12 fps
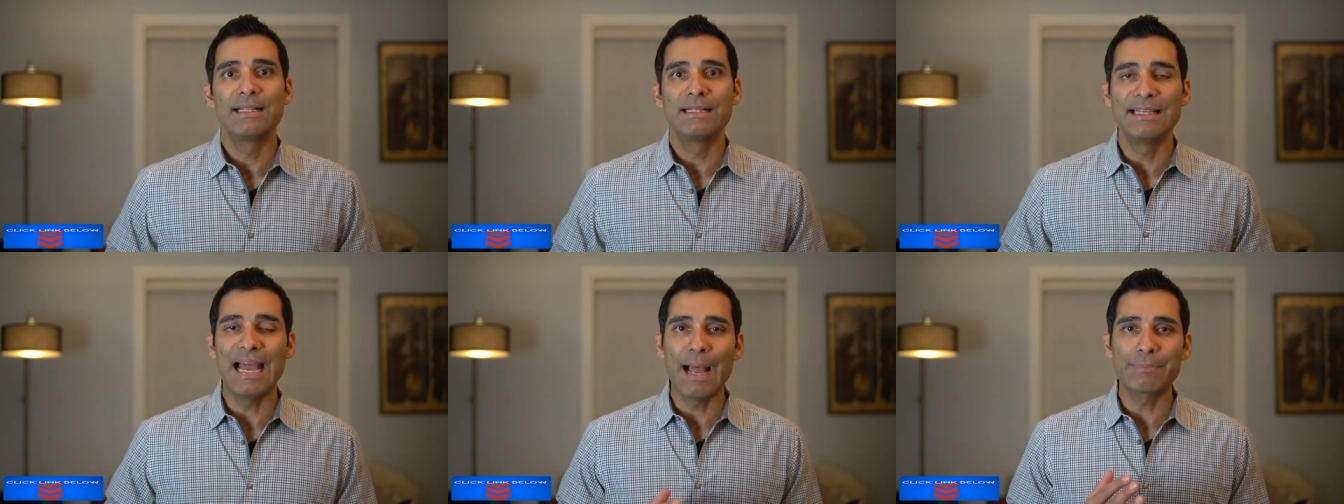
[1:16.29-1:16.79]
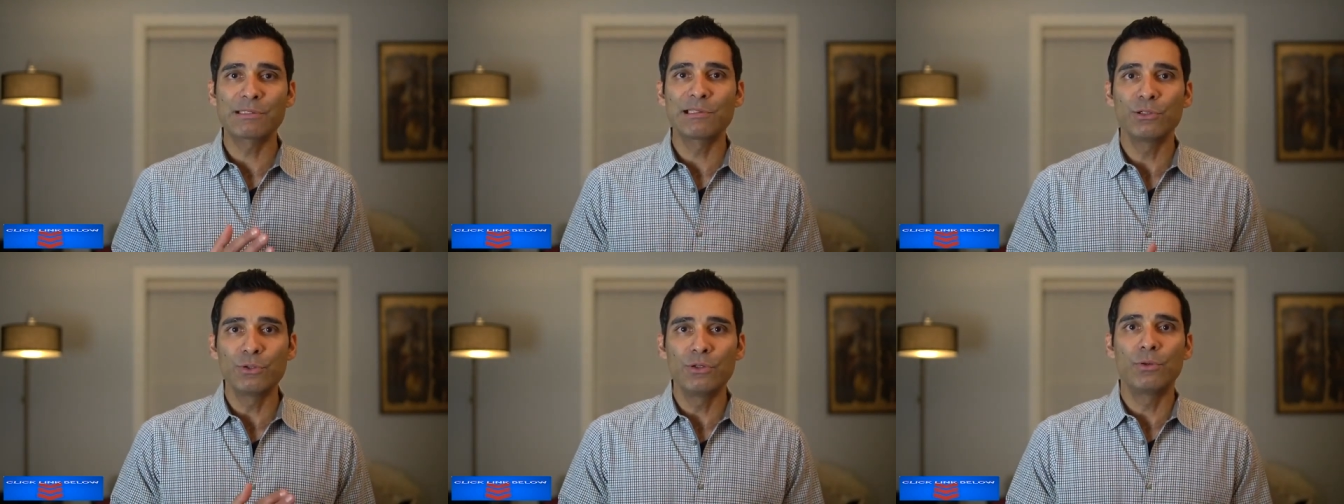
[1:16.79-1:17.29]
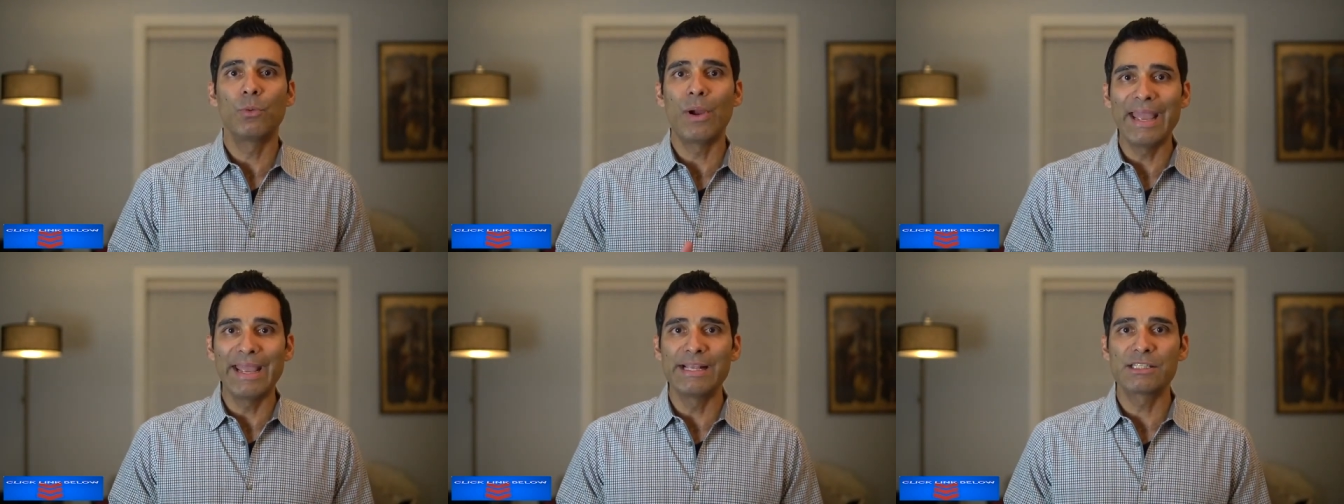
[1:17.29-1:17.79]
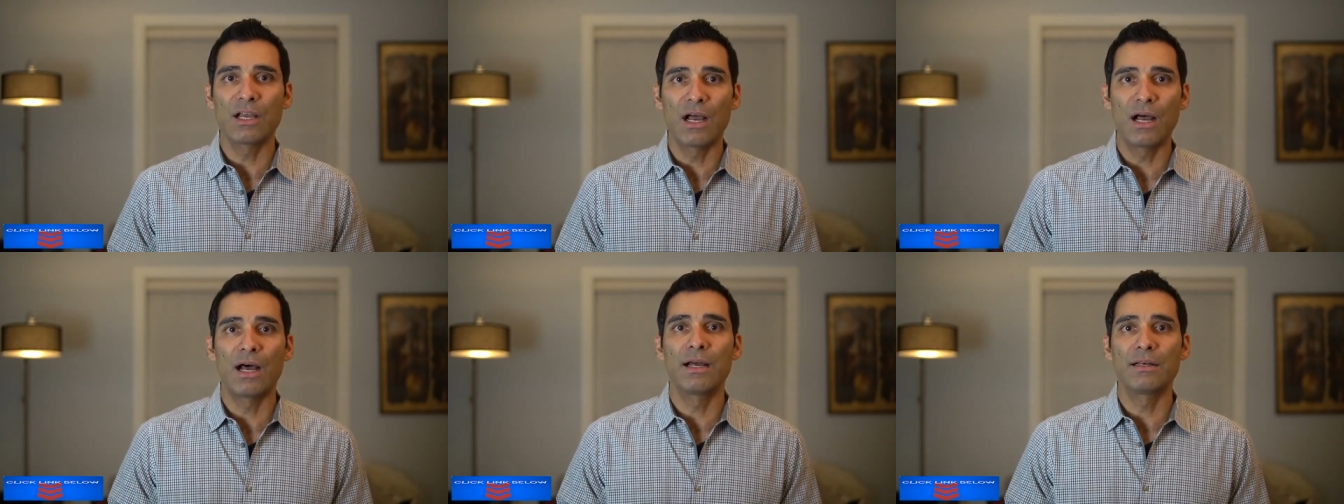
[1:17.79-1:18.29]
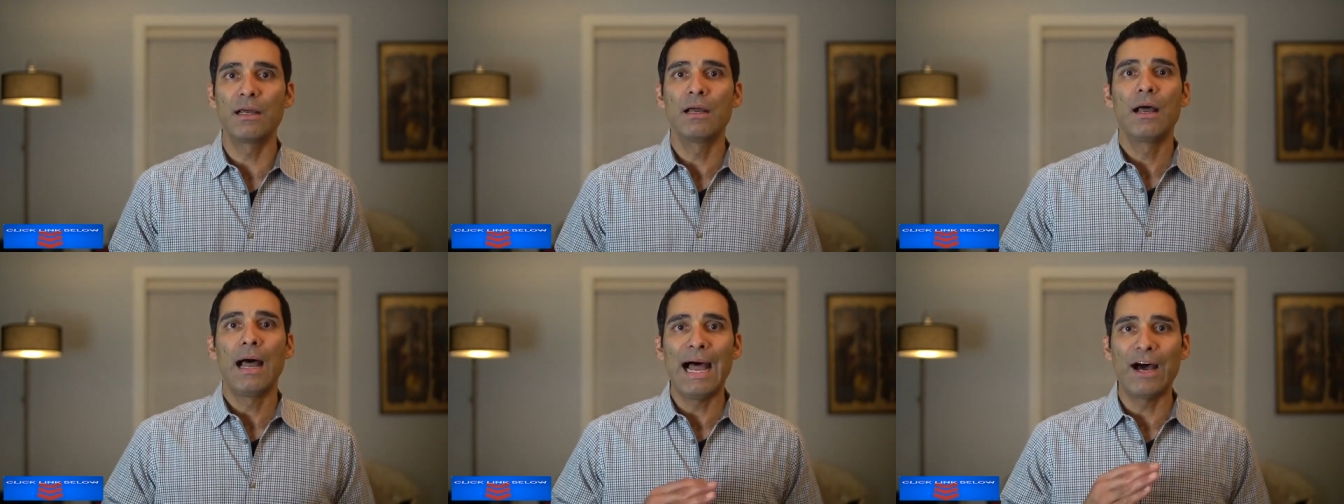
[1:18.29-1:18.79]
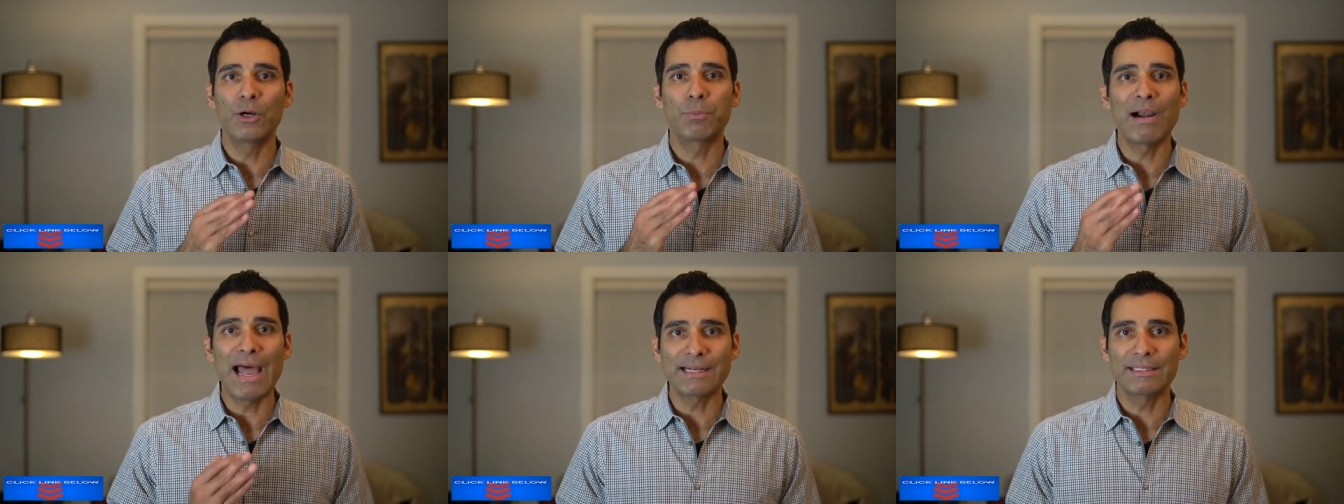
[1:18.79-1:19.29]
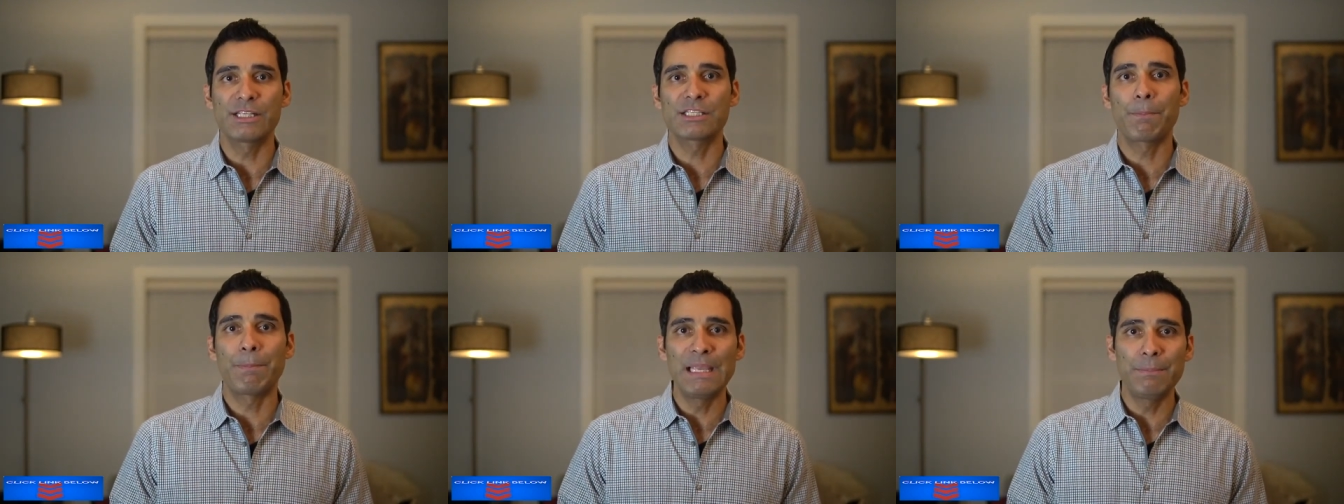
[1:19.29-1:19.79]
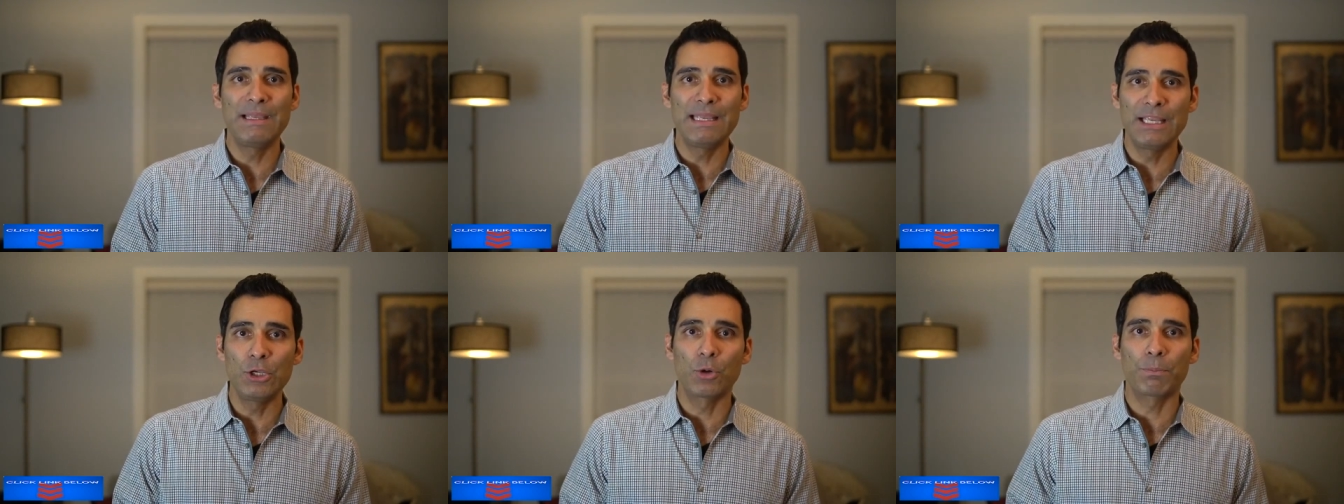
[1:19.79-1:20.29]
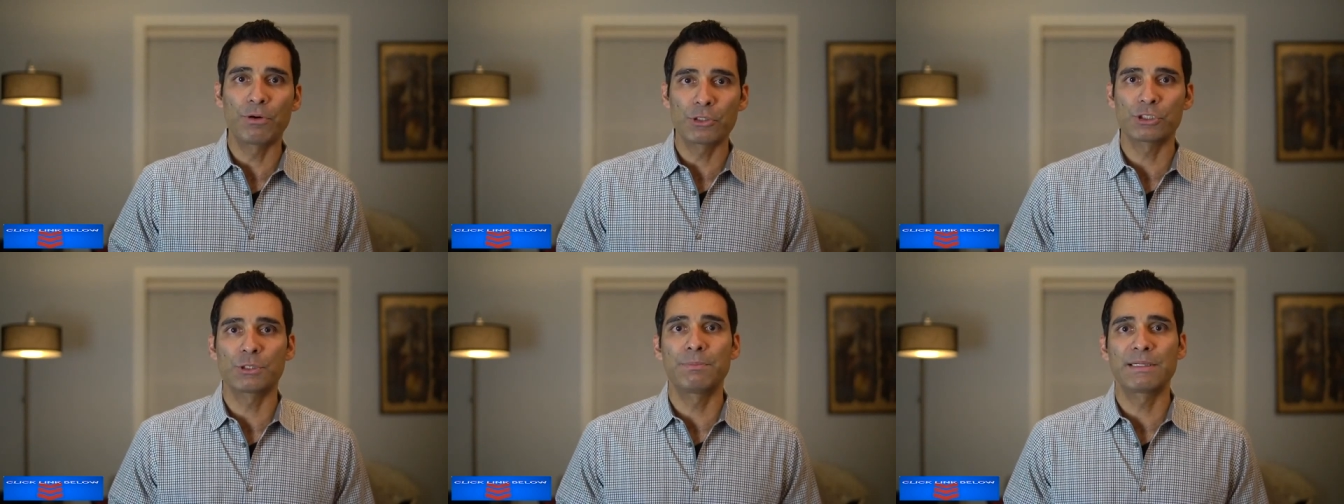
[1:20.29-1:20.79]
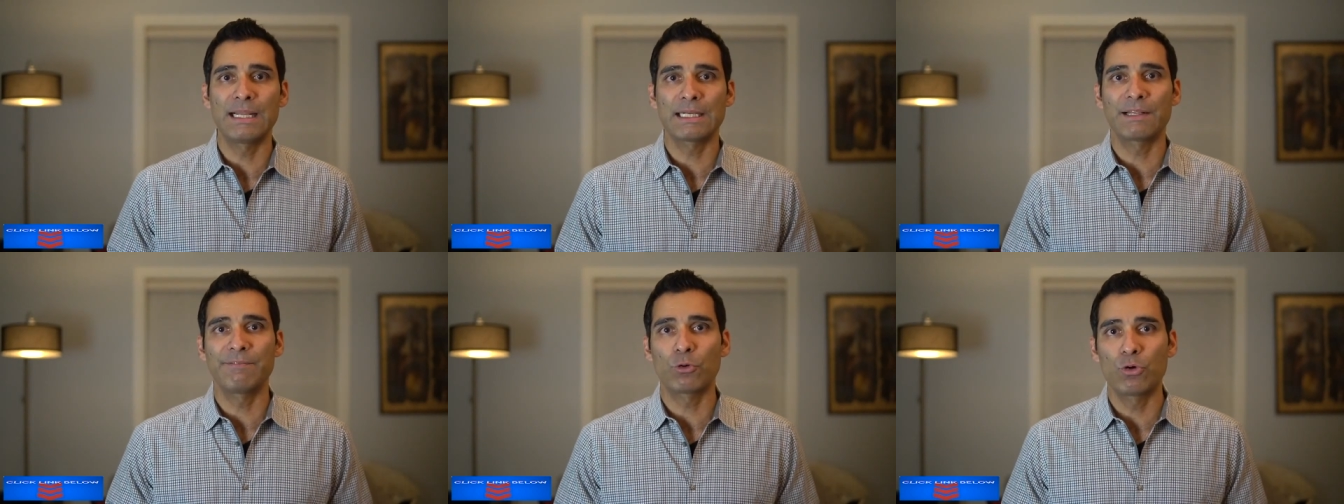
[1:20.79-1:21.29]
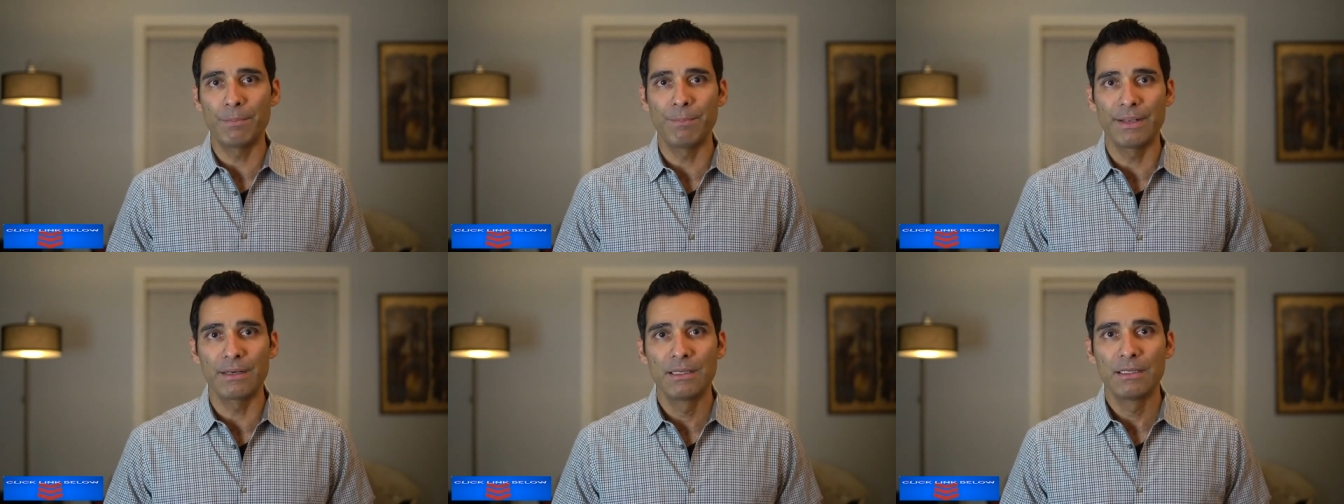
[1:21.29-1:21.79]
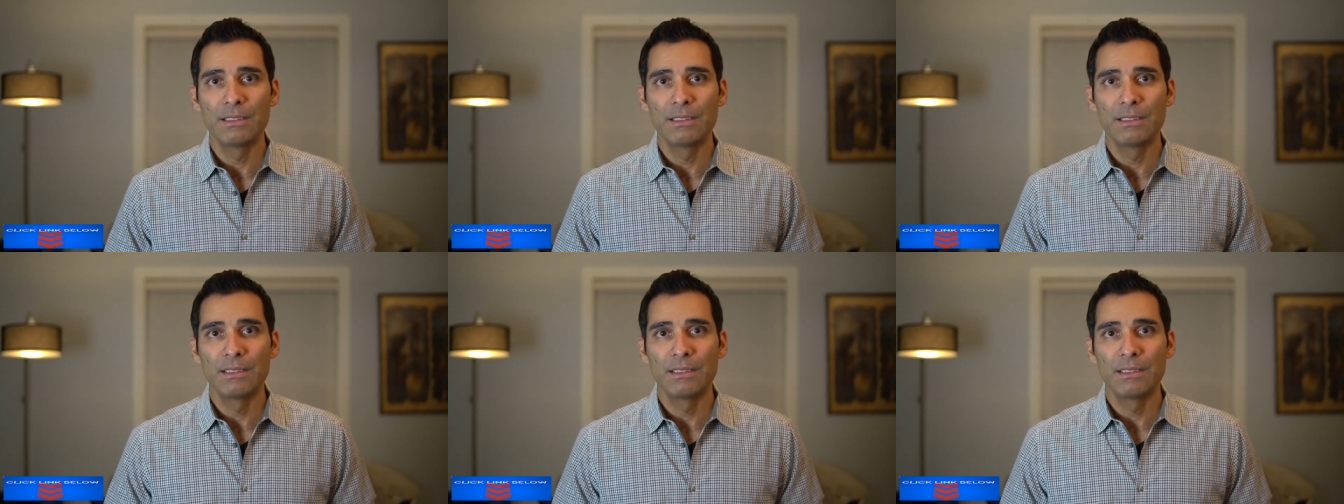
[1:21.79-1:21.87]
the absolute ways on how to practice PPE or personal protective equipment.